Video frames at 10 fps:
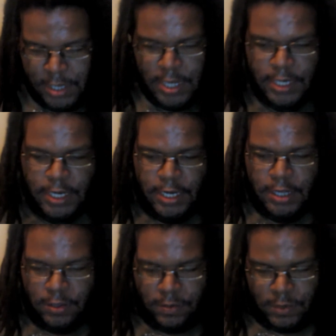And
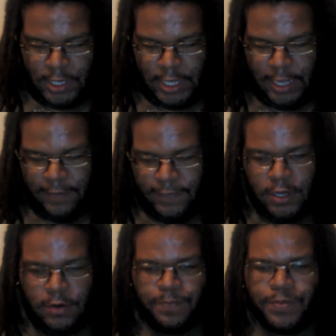another one I have
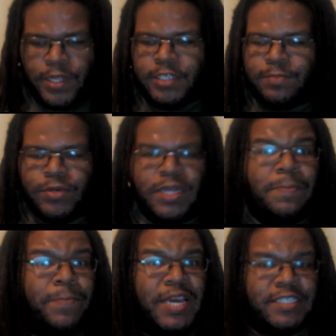here is a pretty
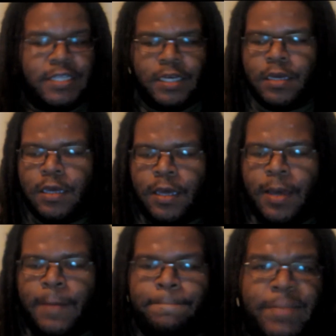basic
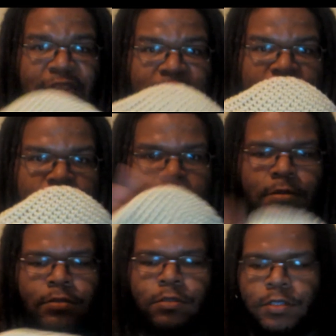beanie.
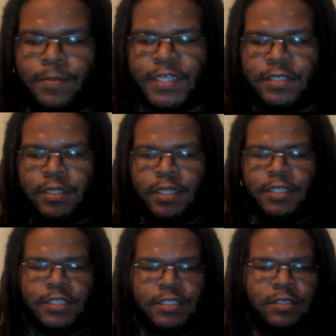So basically
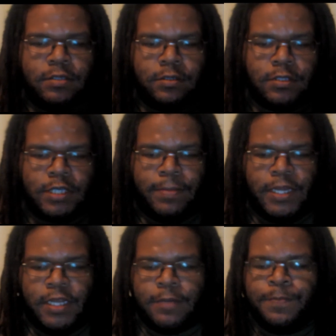it's a single crochet
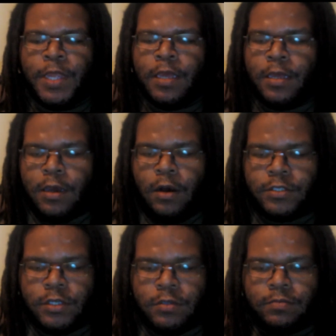beanie.
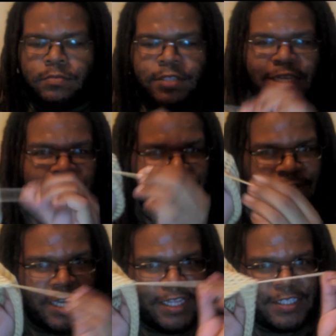Also, see, I didn't even
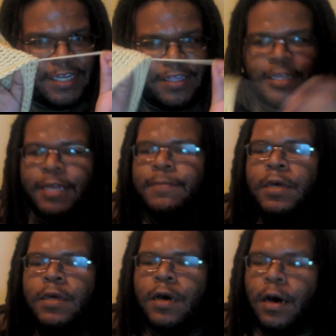tie the tail in yet.
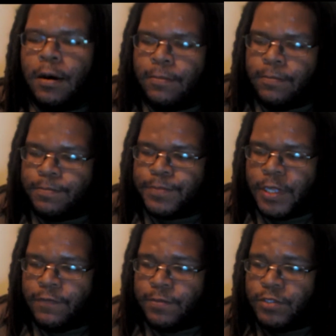
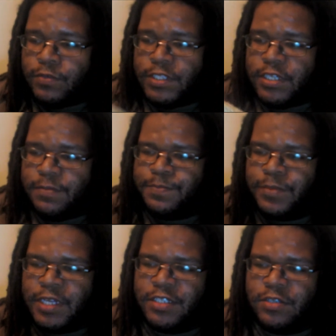From Teresa.
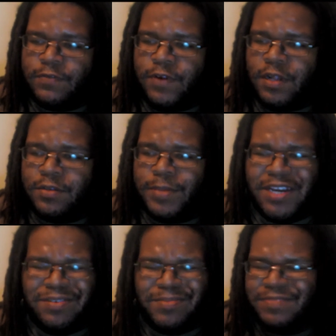I just sort of followed her
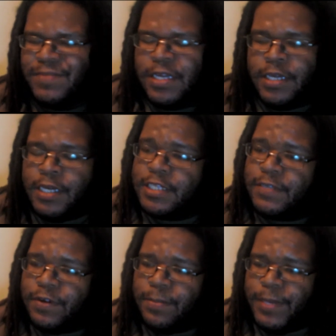pattern, but it's a
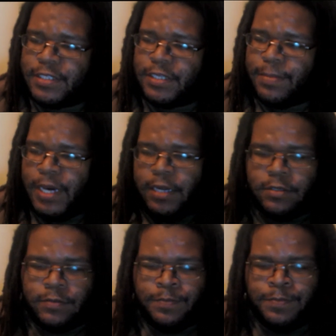very basic
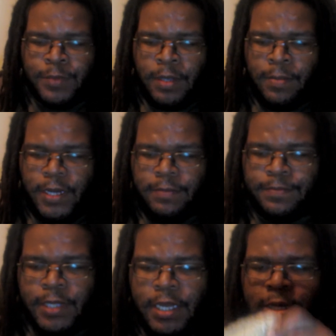pattern, but
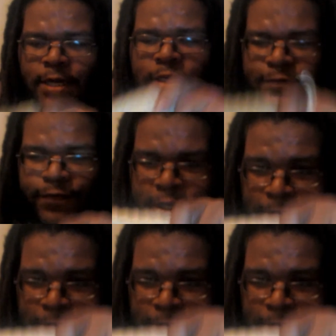it's fun.